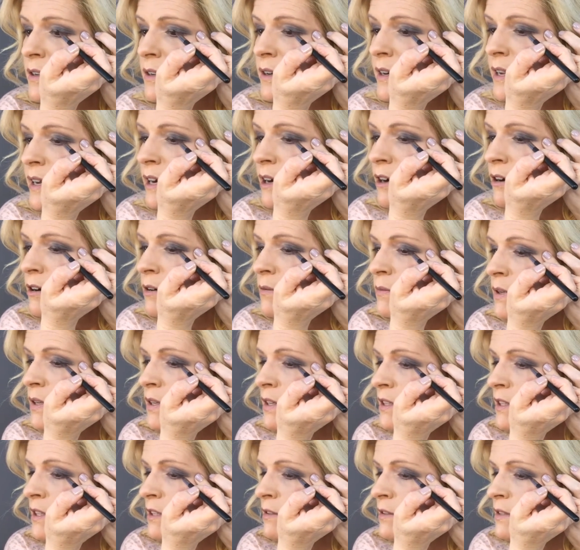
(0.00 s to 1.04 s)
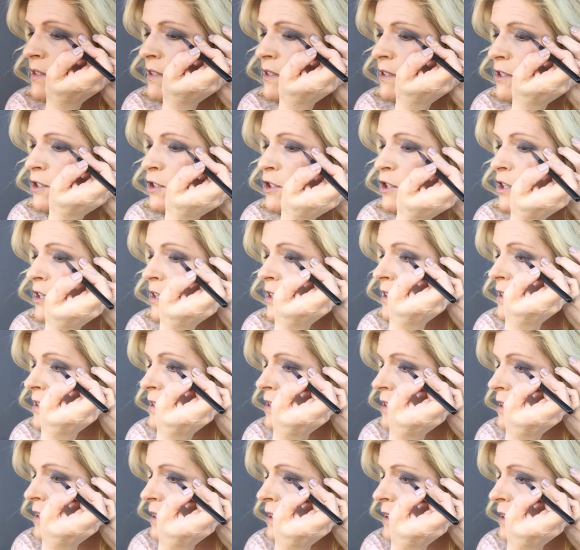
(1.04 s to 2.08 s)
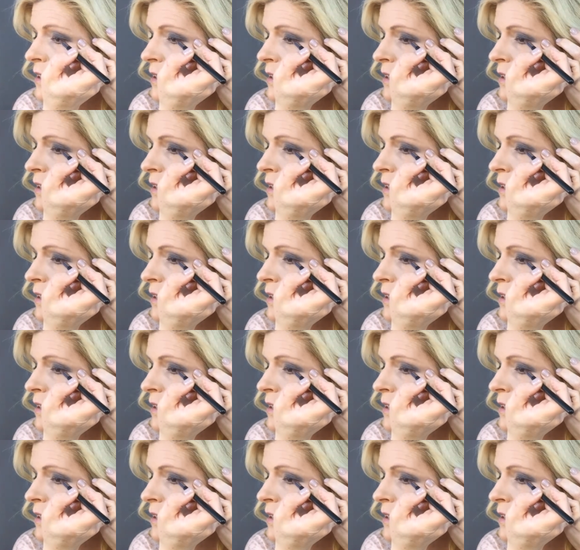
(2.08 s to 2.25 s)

now I'm going to use it just